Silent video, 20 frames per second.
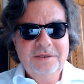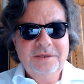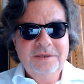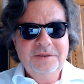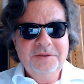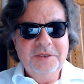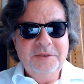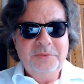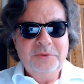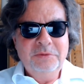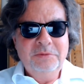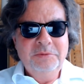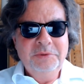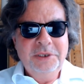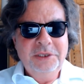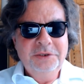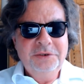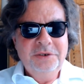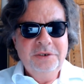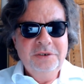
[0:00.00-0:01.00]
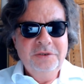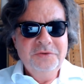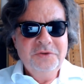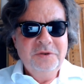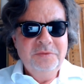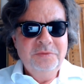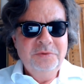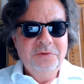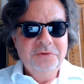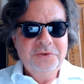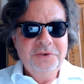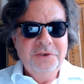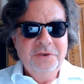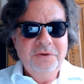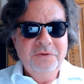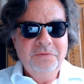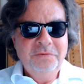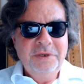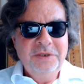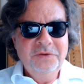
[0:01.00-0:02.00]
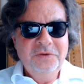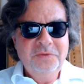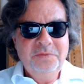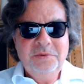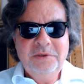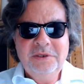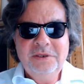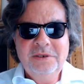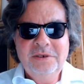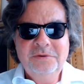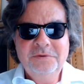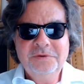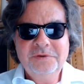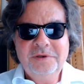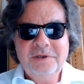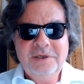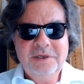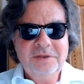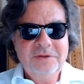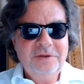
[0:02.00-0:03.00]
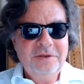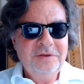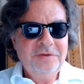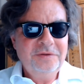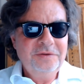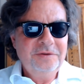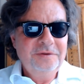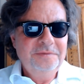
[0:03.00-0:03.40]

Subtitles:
The probability distribution of wind speed looks like this.